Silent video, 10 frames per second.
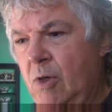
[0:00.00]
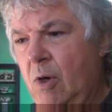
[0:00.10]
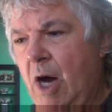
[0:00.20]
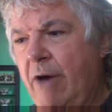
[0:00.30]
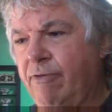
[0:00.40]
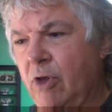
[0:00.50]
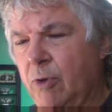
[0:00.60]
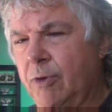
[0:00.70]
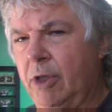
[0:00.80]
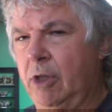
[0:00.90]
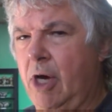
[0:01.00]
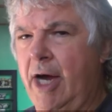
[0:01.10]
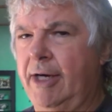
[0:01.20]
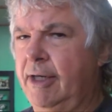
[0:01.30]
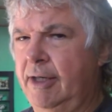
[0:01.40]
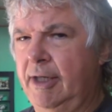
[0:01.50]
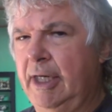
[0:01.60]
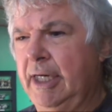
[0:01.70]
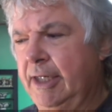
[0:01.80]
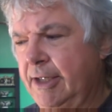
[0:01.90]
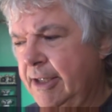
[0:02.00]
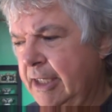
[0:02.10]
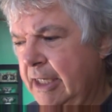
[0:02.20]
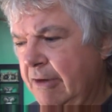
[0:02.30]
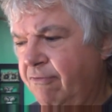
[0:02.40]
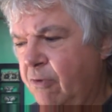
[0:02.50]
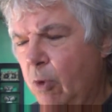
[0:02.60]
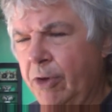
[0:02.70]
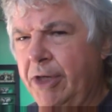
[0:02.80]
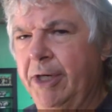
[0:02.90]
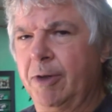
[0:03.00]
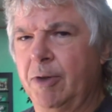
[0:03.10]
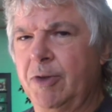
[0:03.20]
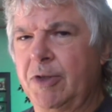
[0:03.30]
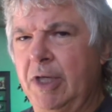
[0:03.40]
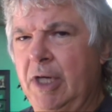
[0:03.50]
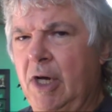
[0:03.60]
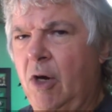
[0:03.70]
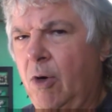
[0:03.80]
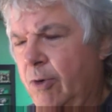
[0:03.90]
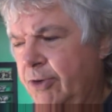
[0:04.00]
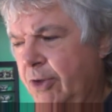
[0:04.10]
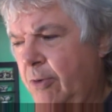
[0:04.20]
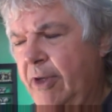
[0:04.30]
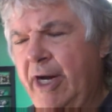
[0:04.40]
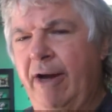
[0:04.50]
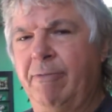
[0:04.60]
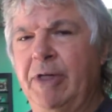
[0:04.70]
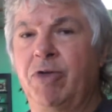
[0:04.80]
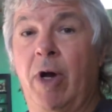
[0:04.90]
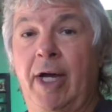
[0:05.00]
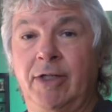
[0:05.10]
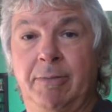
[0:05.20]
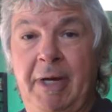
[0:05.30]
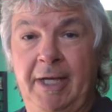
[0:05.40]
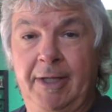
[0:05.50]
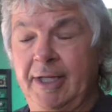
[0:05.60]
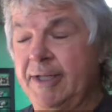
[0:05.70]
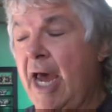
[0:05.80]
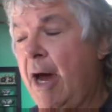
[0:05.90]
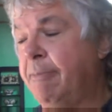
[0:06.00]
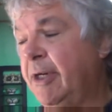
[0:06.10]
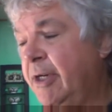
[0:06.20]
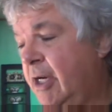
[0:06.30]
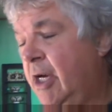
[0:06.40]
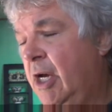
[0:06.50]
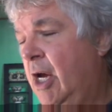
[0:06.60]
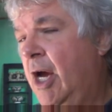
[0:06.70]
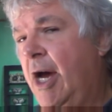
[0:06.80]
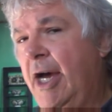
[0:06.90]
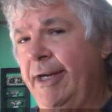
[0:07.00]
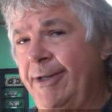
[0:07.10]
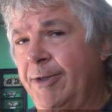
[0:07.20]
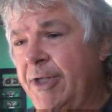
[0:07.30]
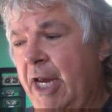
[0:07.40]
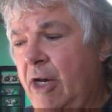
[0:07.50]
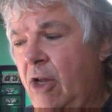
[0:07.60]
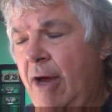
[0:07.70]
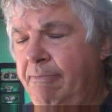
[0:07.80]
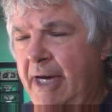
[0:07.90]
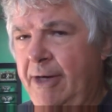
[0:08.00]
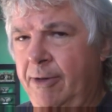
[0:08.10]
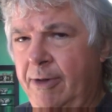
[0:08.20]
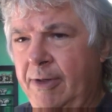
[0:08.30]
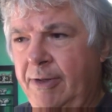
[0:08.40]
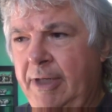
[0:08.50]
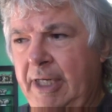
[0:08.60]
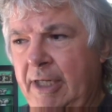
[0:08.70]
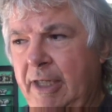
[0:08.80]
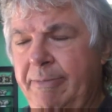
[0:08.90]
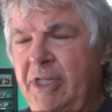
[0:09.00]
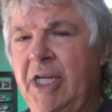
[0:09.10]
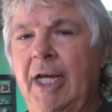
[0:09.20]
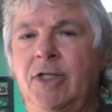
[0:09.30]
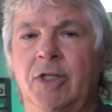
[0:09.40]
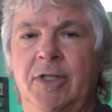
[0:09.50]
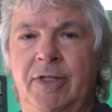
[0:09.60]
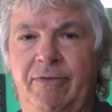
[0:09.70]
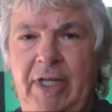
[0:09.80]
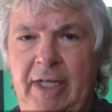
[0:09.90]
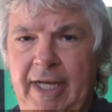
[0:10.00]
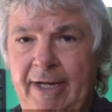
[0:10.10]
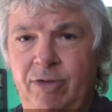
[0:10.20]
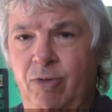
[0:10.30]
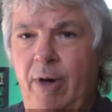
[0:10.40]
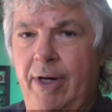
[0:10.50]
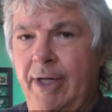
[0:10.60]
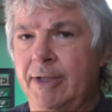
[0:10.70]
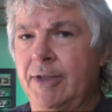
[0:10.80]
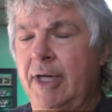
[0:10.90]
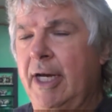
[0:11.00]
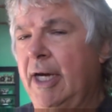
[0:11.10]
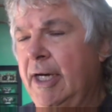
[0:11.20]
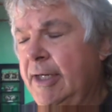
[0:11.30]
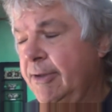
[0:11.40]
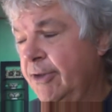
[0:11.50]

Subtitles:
I've learned a lot in the 4 years or so that I've been trying to make this happen. I understand a lot better the limitations of the electronics, and